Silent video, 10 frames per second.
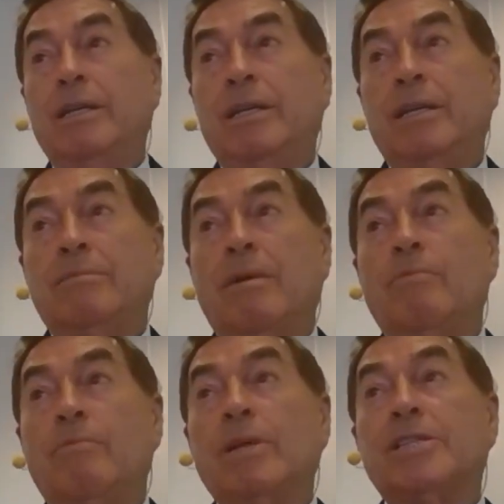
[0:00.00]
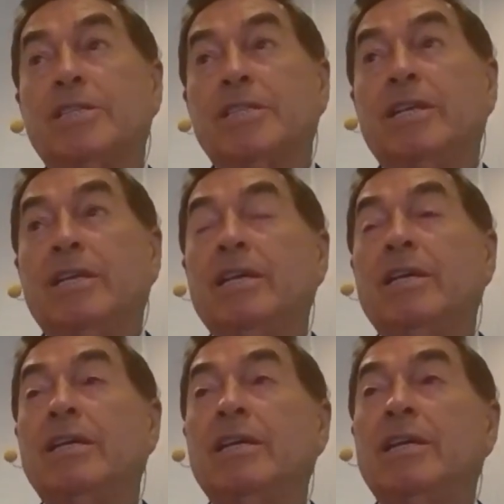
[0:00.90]
but we see
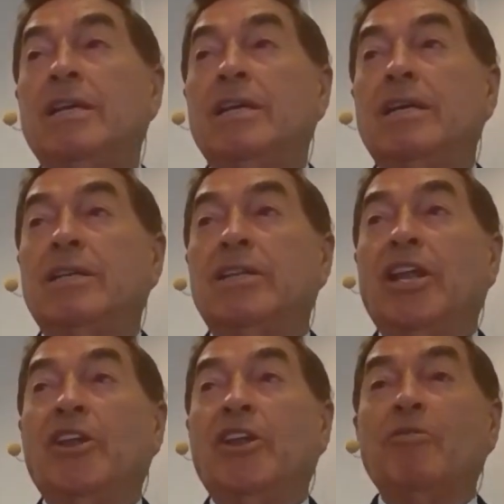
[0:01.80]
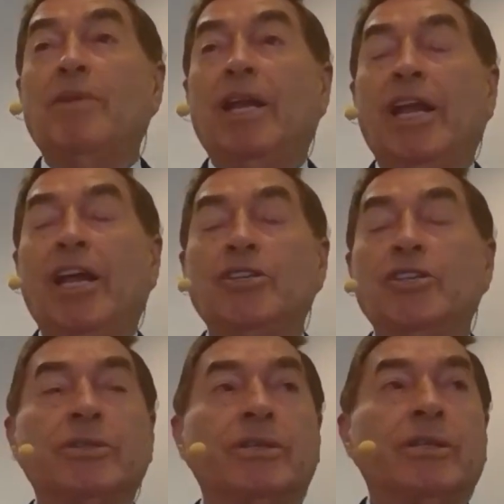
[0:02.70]
the humiliation
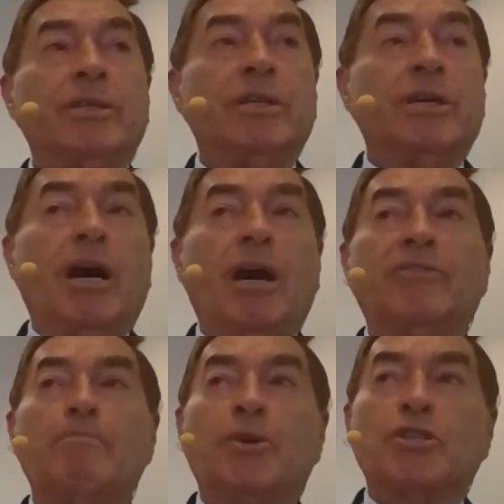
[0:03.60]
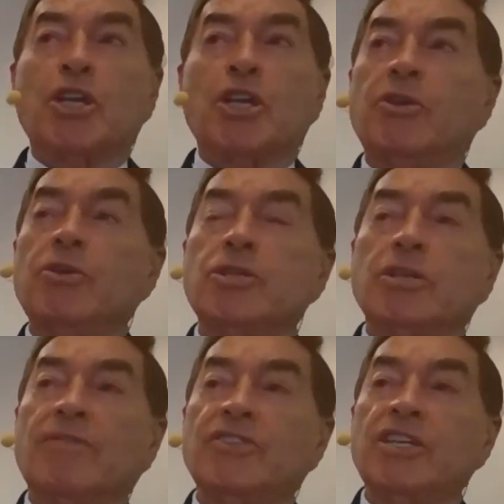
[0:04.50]
of the persecution of
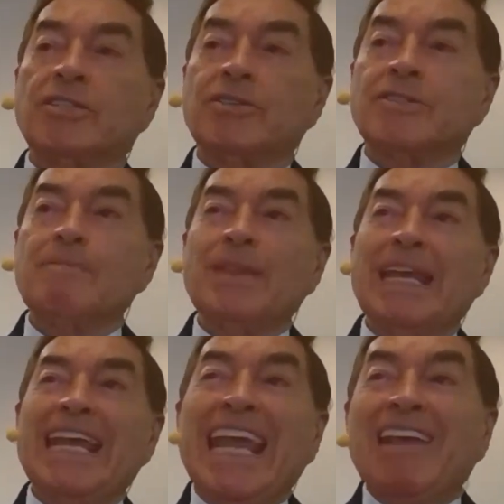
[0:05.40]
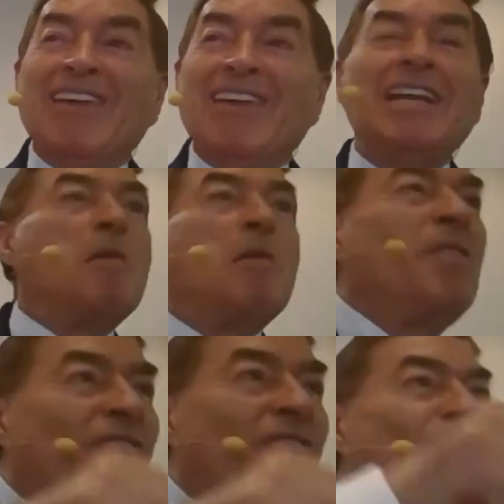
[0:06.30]
Jesus even before he is